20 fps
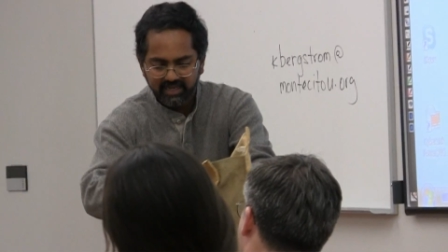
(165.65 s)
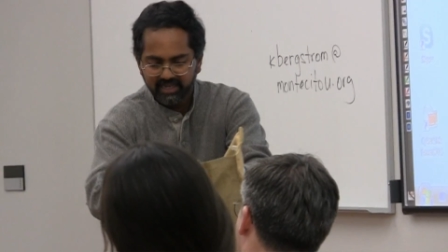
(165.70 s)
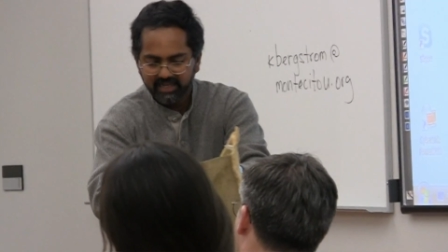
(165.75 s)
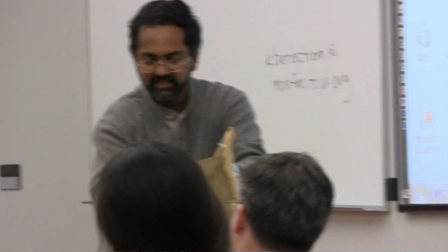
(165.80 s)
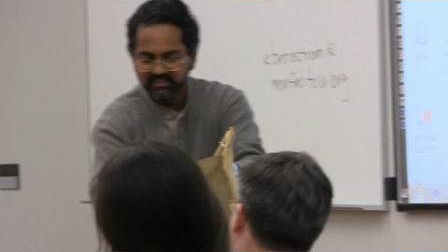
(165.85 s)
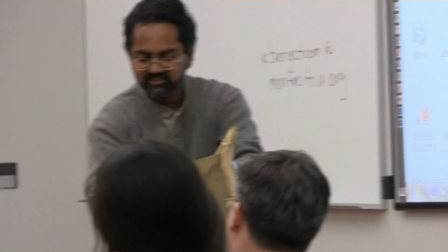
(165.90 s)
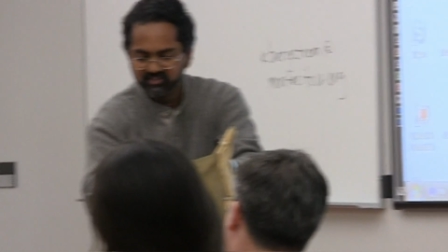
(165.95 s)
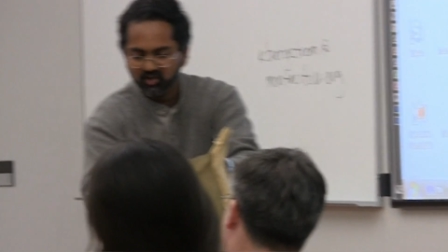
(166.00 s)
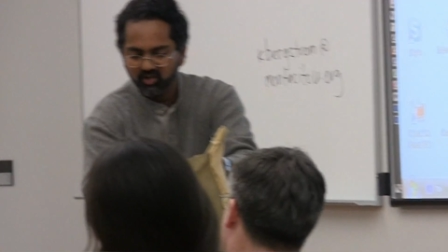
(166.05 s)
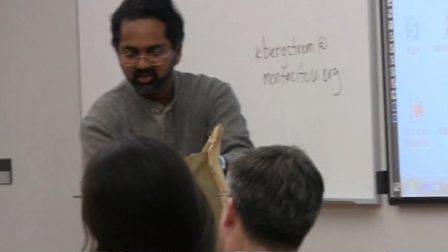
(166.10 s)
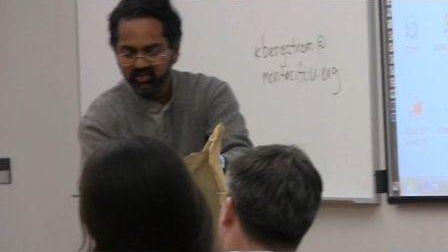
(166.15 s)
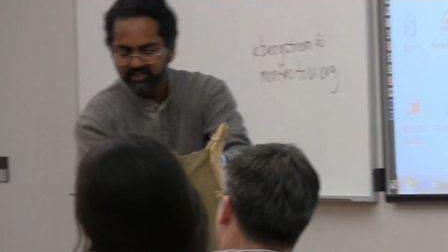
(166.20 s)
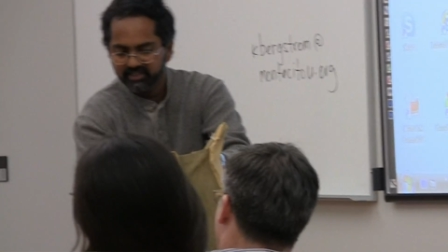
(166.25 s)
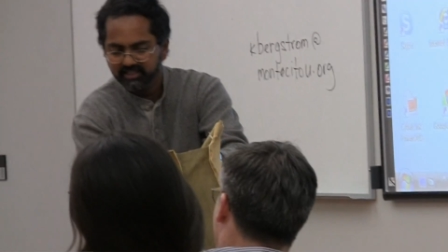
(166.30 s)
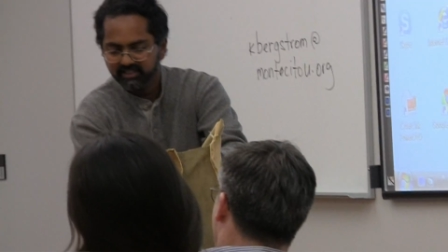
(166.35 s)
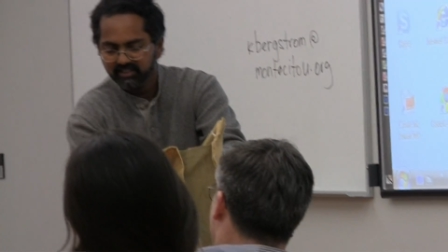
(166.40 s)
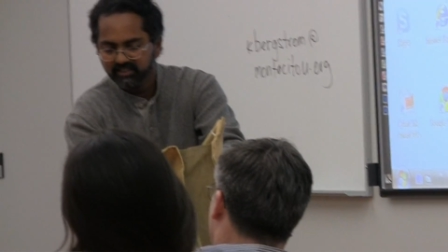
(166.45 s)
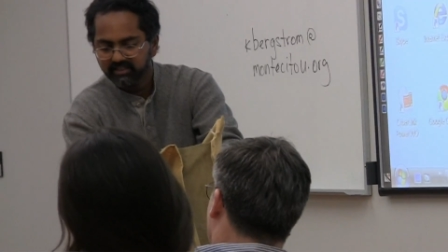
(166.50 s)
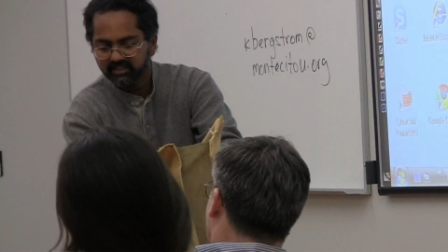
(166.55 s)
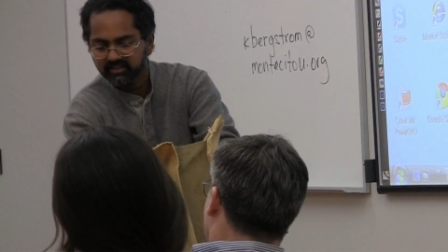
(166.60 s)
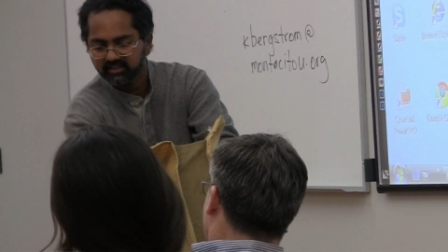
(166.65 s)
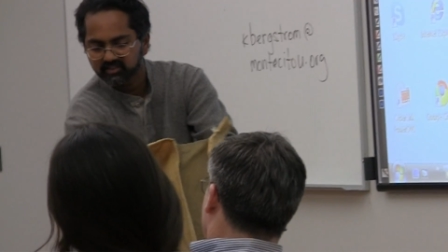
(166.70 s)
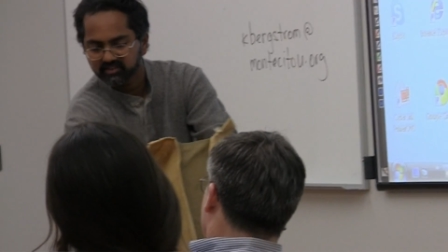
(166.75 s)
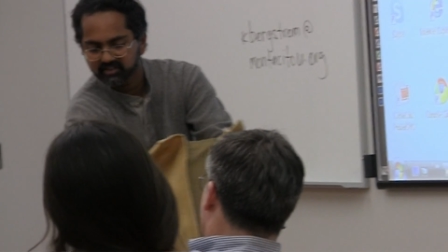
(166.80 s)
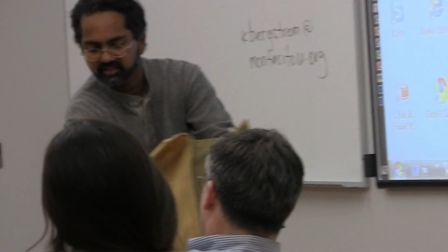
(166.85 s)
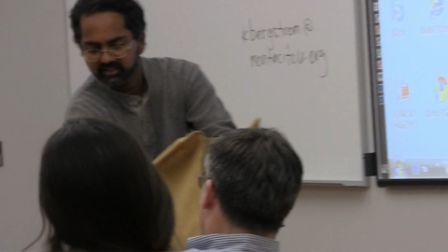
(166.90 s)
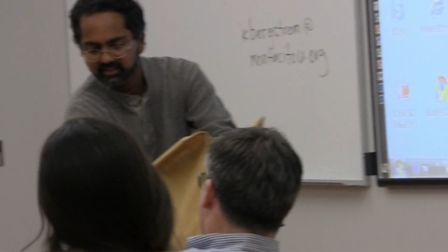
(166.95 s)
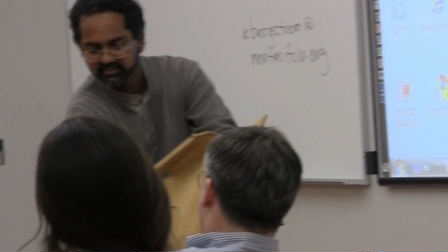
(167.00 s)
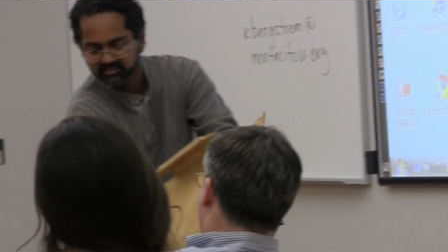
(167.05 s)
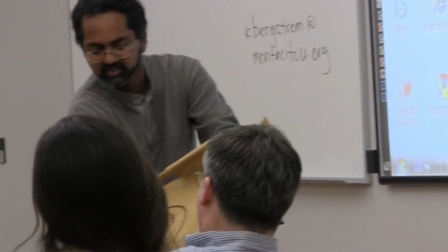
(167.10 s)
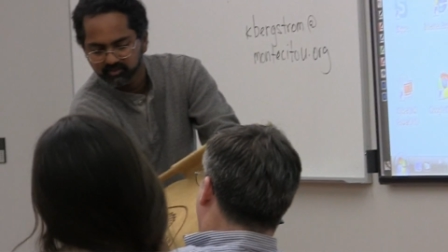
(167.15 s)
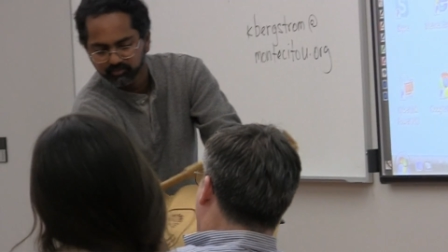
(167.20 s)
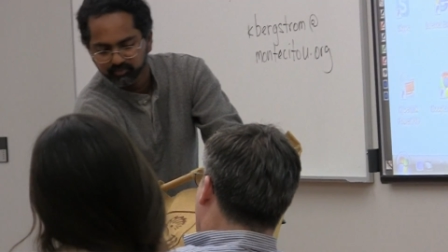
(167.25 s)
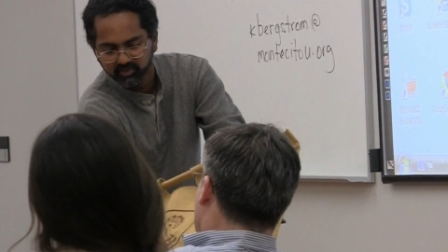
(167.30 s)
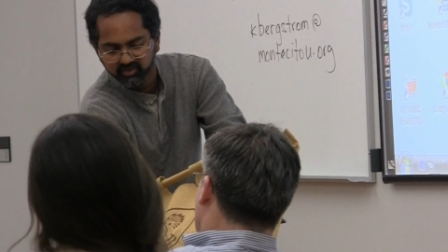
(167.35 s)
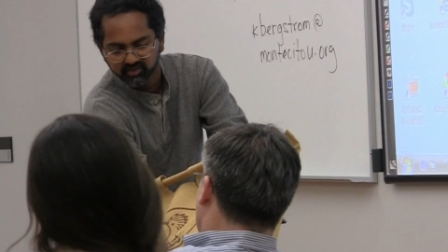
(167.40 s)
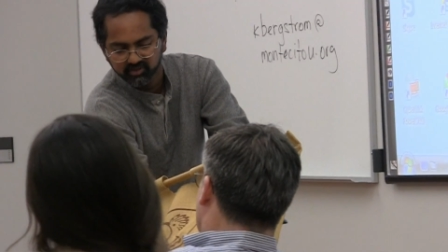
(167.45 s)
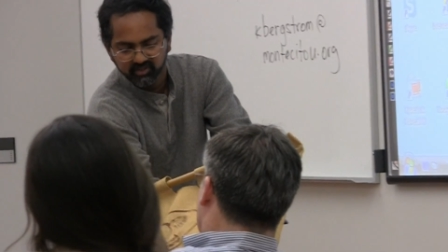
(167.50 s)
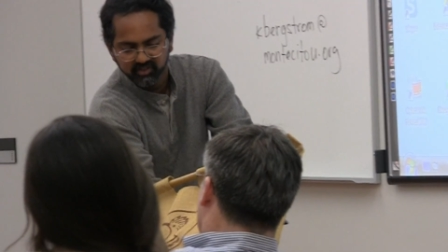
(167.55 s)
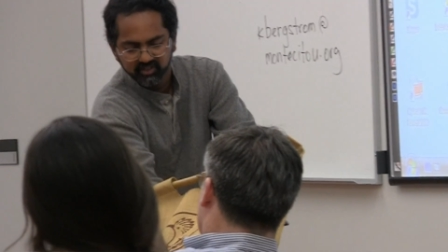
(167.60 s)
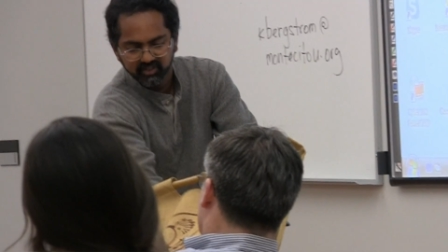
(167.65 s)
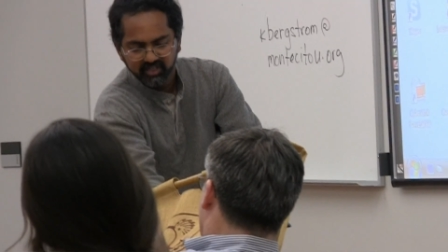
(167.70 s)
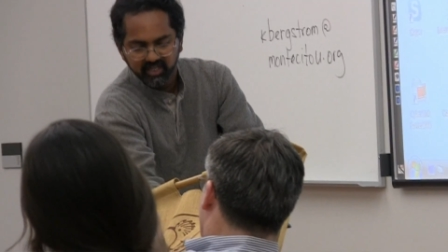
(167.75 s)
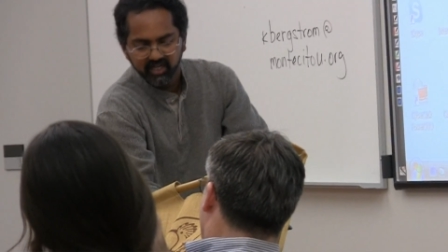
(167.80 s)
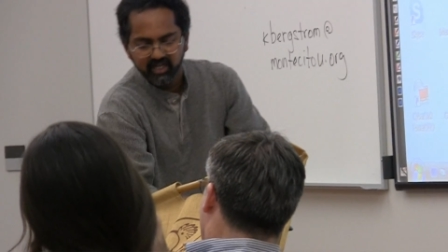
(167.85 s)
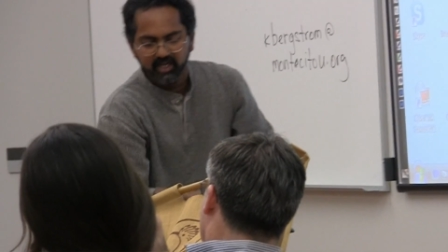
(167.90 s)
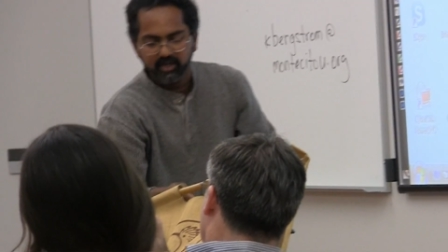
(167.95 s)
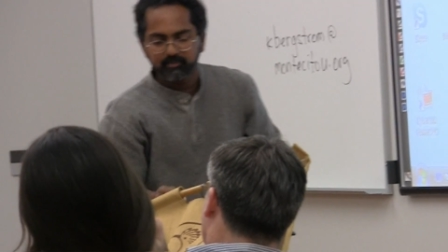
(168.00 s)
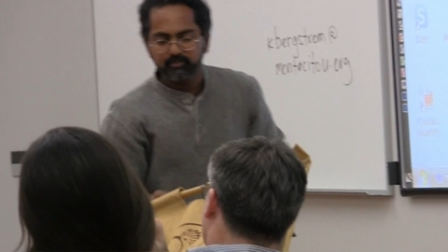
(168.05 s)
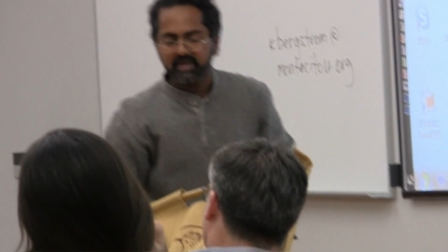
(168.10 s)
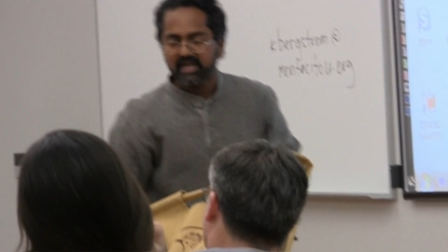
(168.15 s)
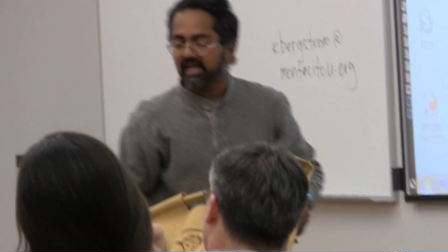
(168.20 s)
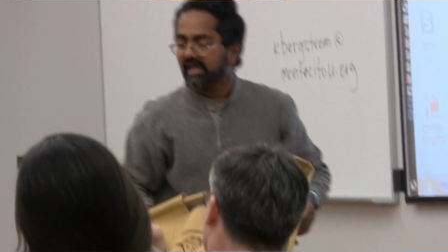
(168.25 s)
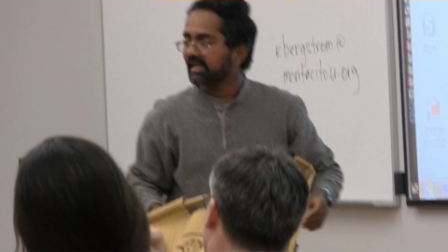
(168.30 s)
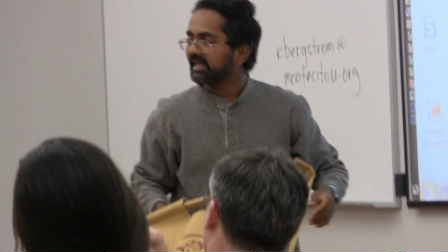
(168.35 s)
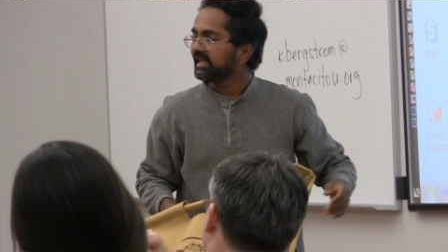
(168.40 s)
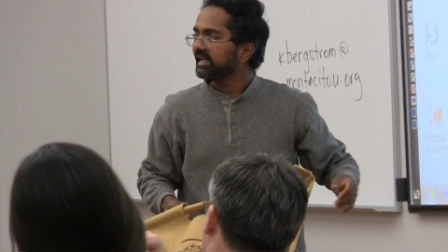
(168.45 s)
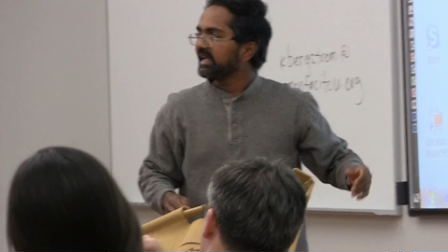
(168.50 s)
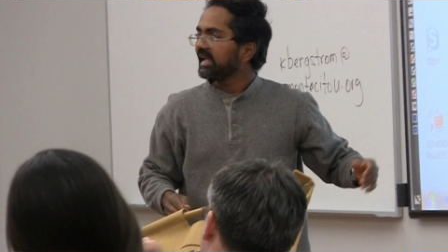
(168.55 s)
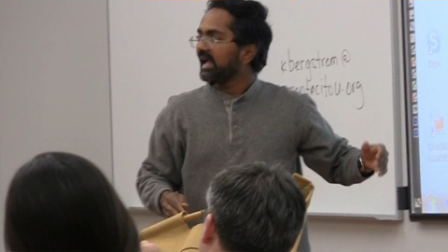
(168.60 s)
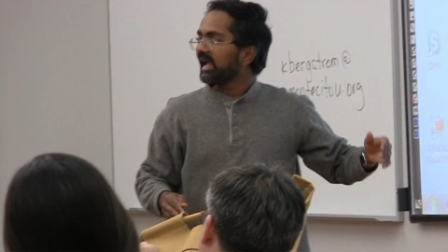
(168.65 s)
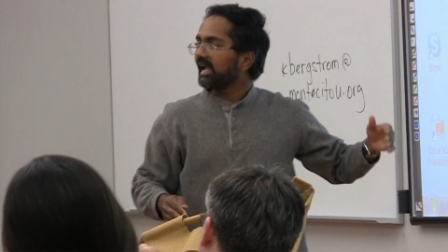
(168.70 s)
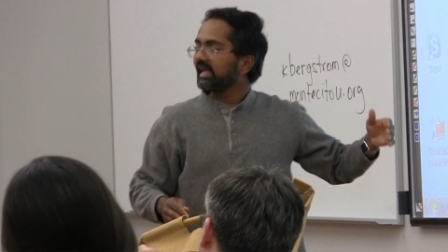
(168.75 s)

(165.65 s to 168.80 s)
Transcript: and it's all here in a simple bag.